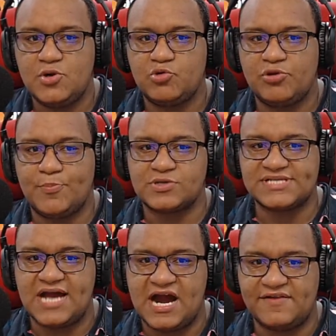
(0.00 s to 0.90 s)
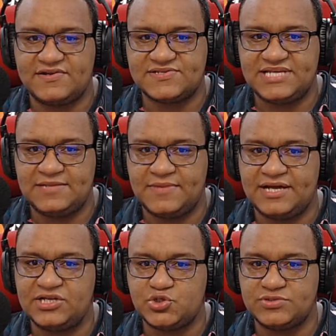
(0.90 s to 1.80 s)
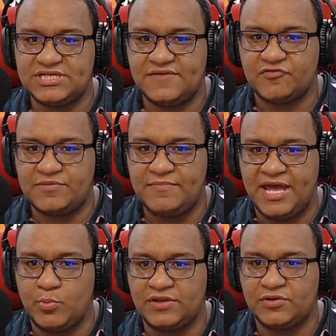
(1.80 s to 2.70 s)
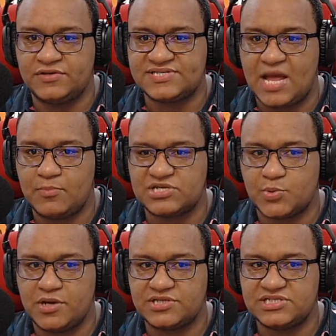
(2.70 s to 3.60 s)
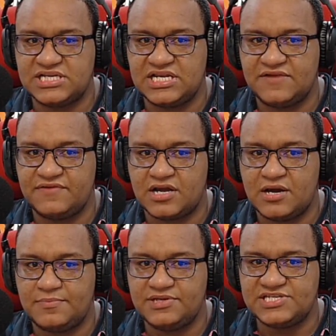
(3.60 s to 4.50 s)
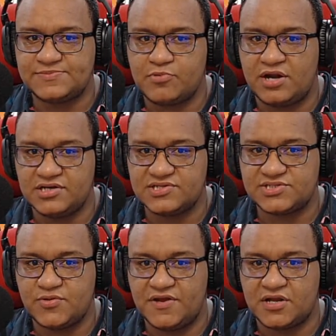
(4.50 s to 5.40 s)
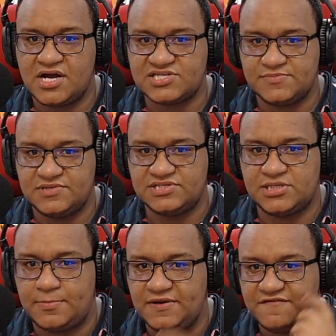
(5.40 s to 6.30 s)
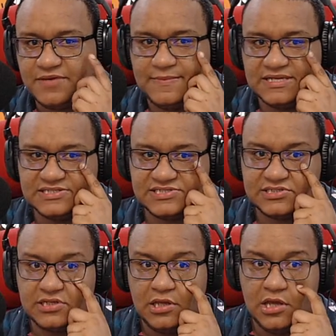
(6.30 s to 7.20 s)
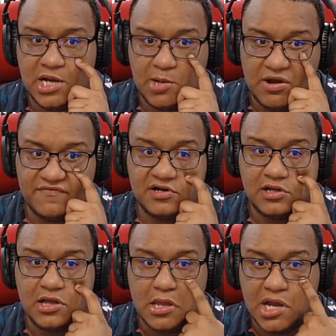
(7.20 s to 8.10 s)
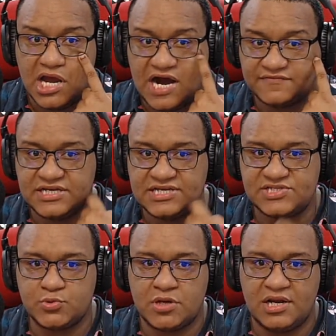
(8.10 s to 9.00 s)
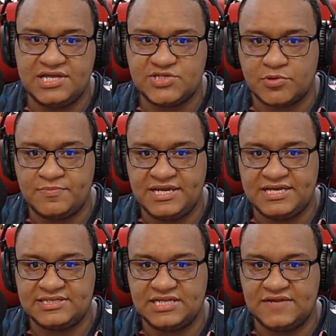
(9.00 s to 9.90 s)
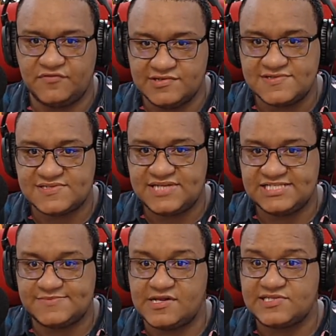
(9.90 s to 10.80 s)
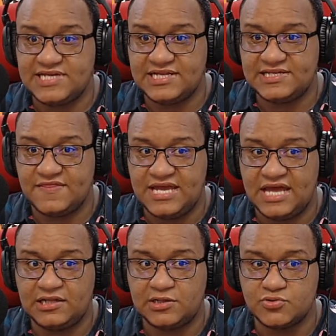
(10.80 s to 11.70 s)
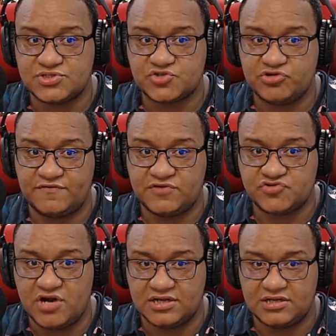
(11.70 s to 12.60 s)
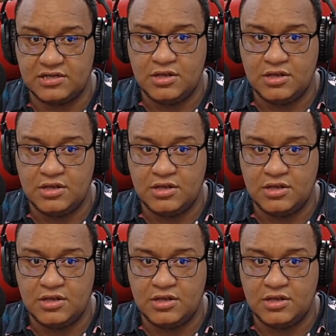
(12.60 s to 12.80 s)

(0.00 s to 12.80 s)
Reports are that the salesman and 2 delivery men went on the Stabrook Square to deliver the company's products to their customers on uplift payments. However, after his 2 colleagues were making deliveries, the salesman stayed in the enclosed tray of the truck,